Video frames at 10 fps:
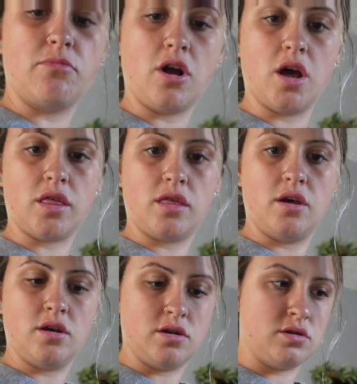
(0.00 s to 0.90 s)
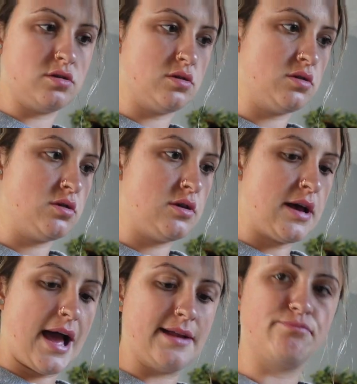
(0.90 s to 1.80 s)
broth.
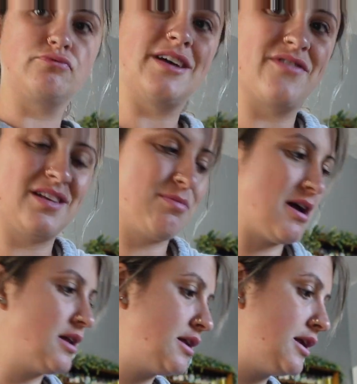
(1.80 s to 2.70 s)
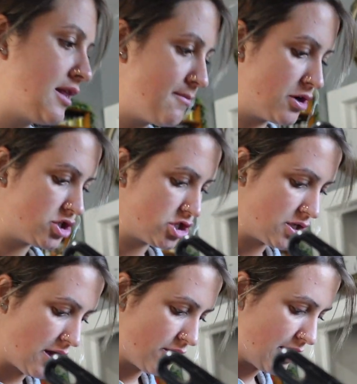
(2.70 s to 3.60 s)
I definitely probably didn't need that much
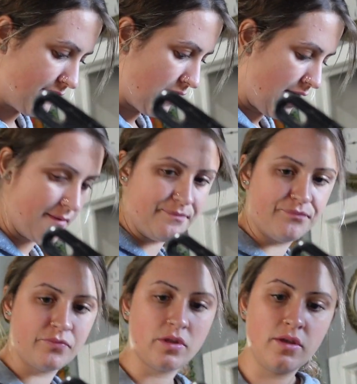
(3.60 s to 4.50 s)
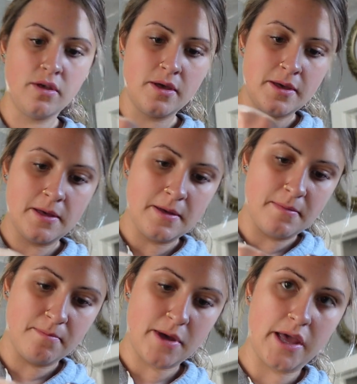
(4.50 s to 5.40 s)
now that I've got
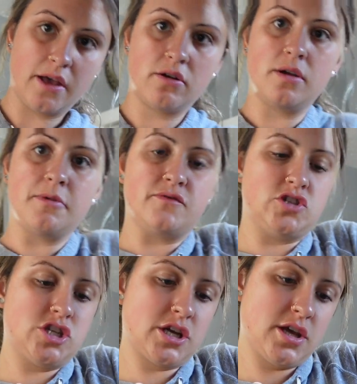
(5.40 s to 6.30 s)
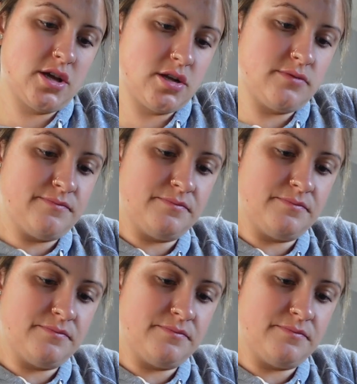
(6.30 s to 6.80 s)
my cream of chicken.